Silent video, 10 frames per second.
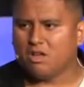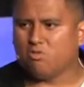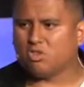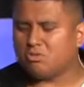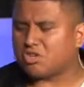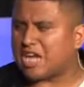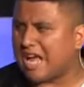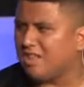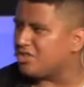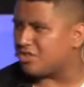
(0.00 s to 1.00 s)
Will you
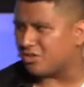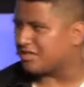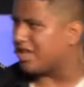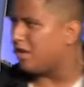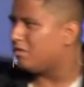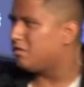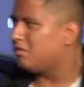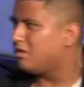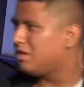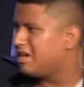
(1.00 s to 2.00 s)
challenge yourself?
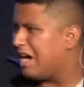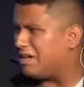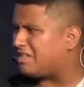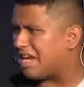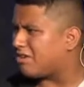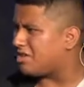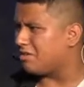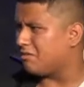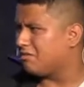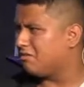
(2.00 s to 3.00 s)
I dare you.
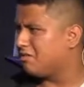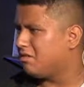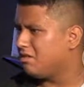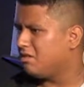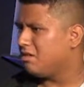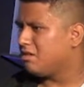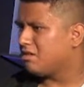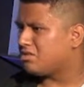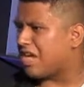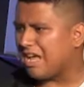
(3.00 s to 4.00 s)

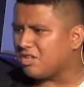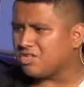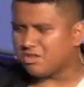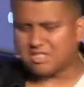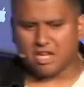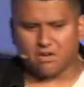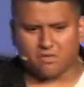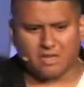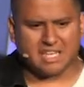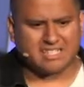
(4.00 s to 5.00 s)
Challenge yourself.
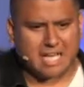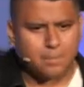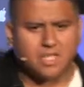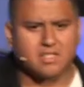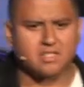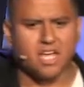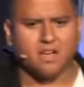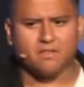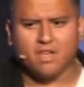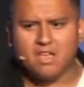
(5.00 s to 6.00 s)
Accept this love.
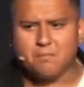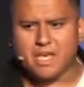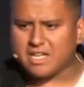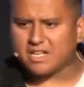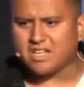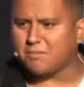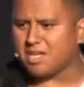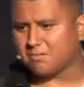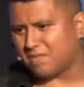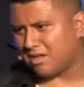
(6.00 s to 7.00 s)
Make a
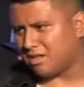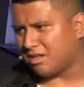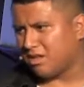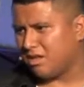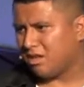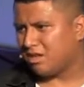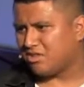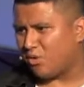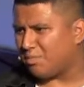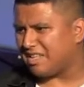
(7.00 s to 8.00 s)
commitment.
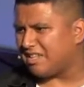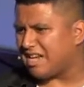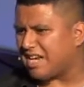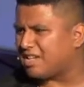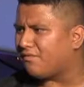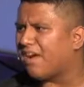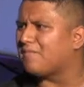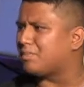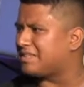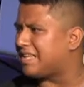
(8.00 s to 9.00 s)
Don't be the ninety-five
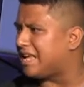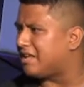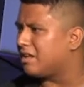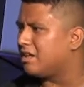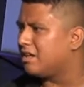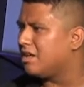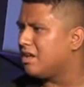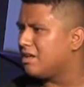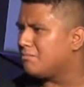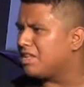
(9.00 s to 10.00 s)
percent.
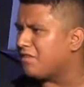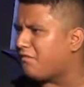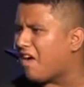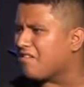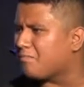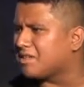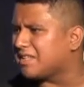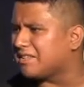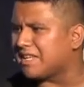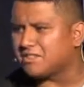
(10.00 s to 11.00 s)
Be the five
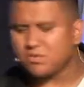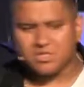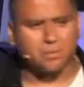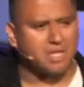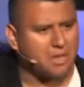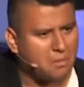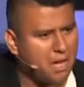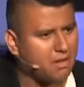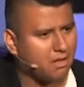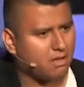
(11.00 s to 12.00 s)
percent that do something
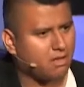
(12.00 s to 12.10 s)
about it.